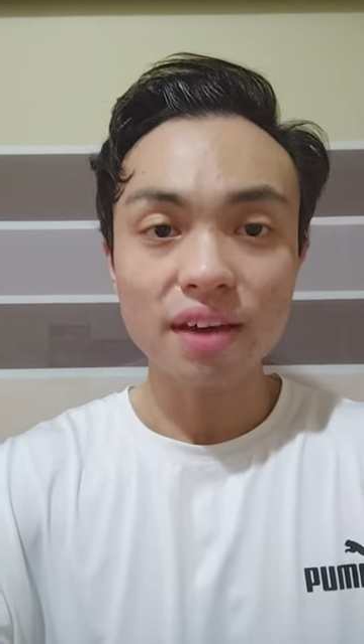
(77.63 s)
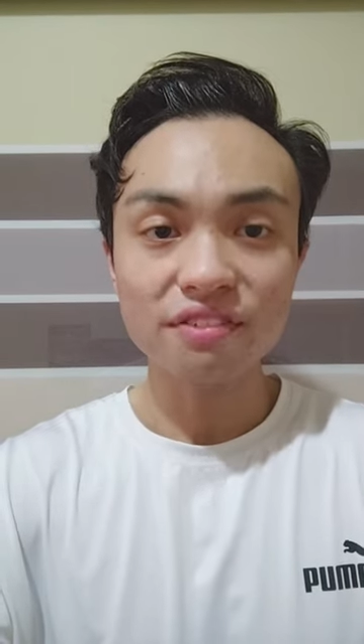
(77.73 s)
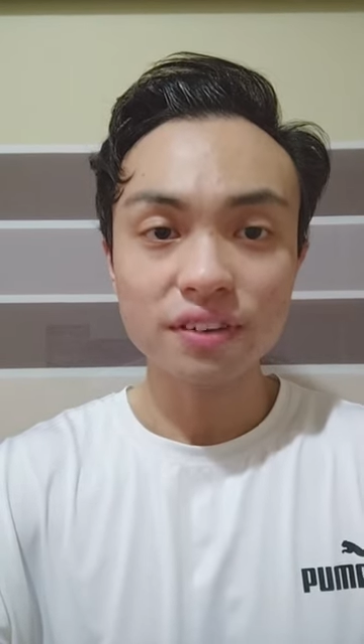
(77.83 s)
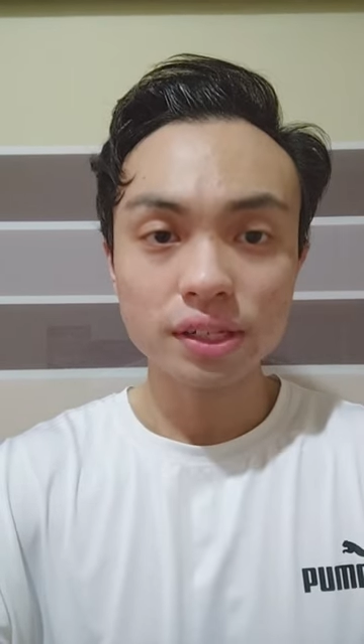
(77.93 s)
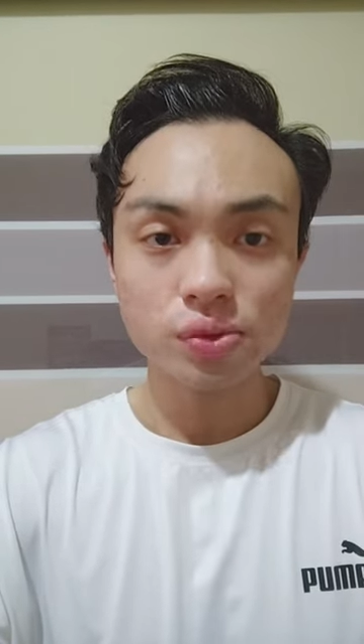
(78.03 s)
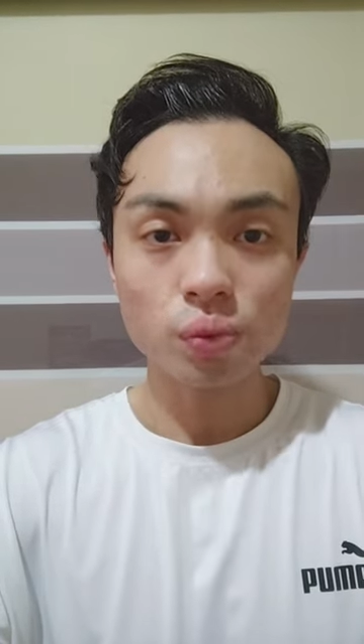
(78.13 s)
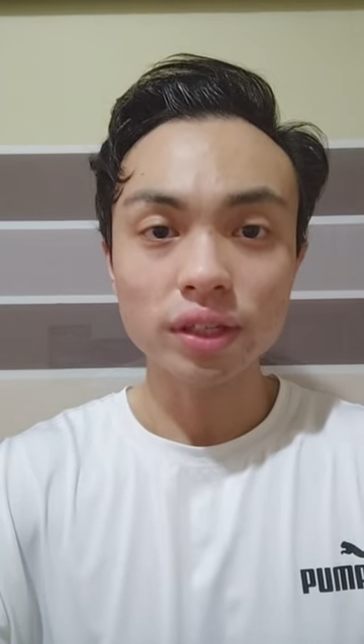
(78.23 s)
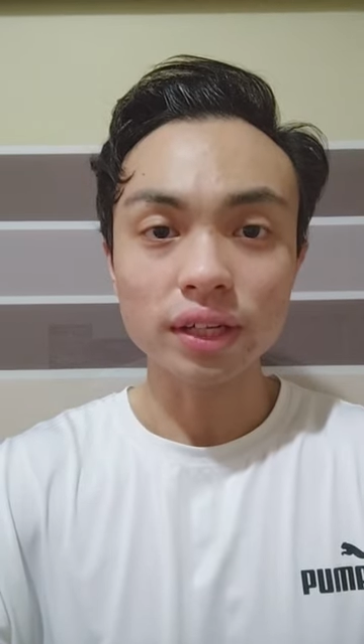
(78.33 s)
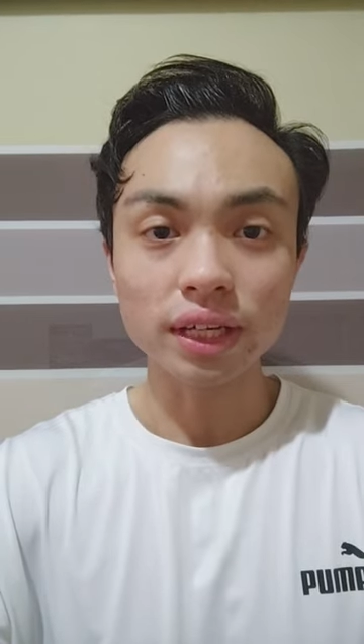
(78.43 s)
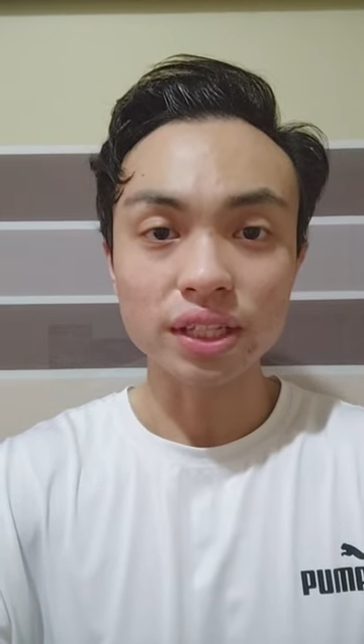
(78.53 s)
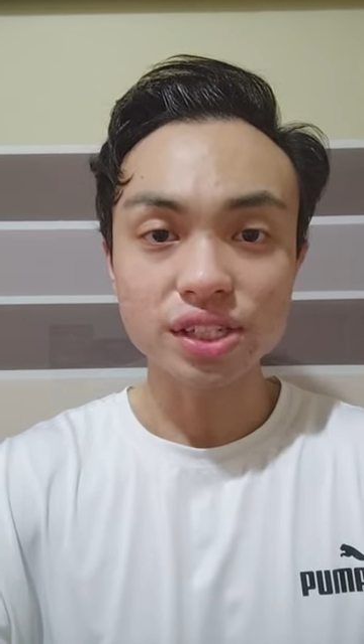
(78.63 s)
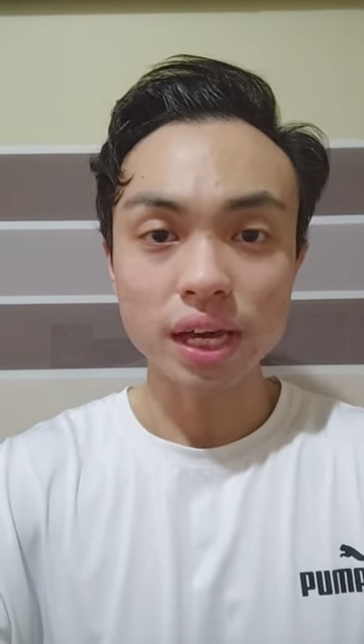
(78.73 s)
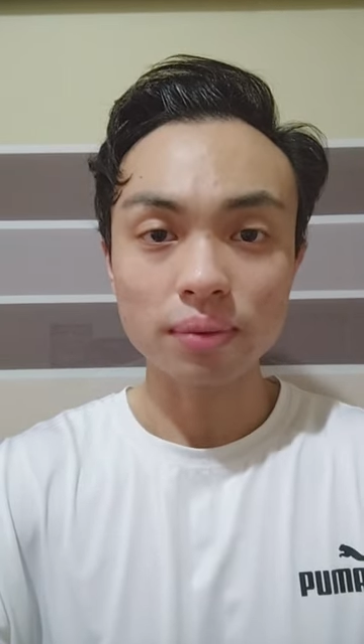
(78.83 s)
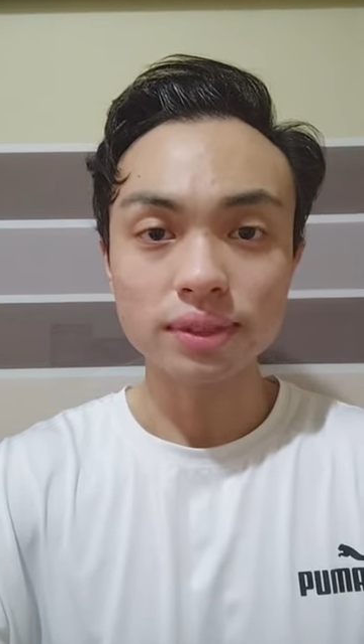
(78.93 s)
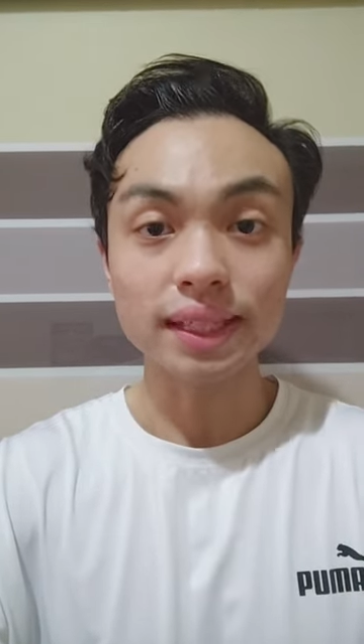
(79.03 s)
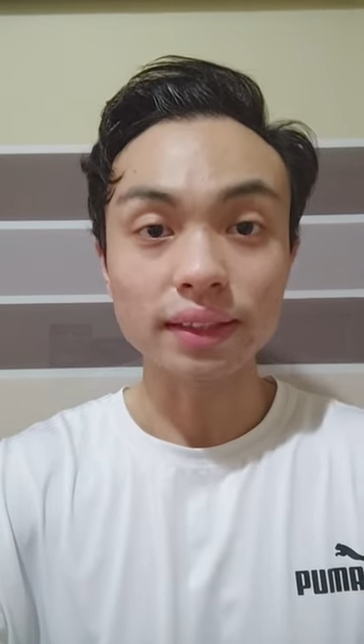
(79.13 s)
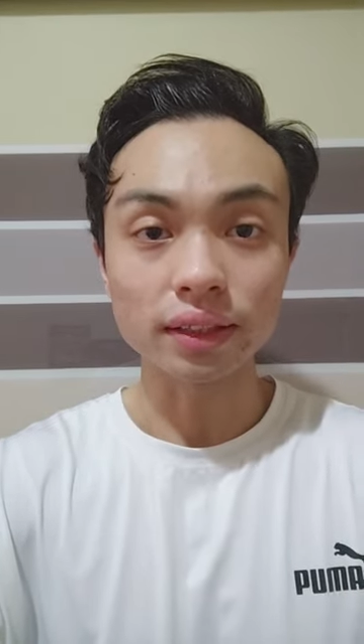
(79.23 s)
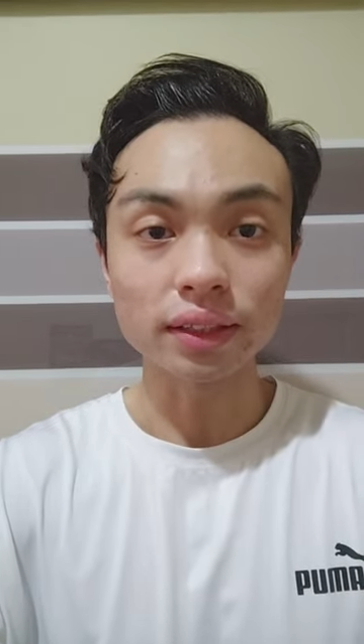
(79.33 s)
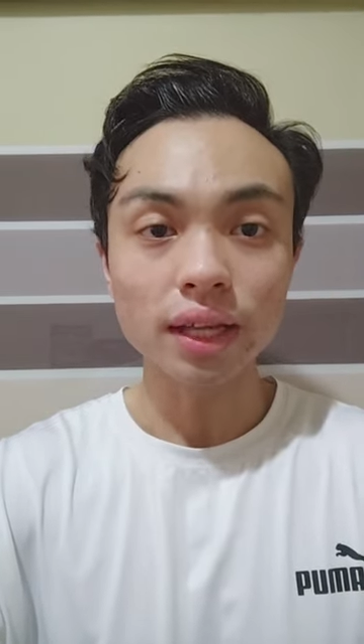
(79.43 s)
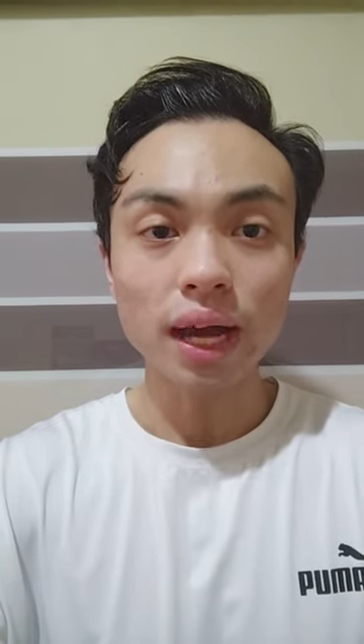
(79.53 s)
At first, when the English camp
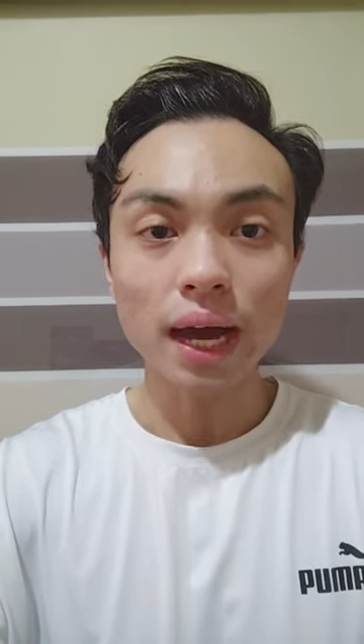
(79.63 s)
started,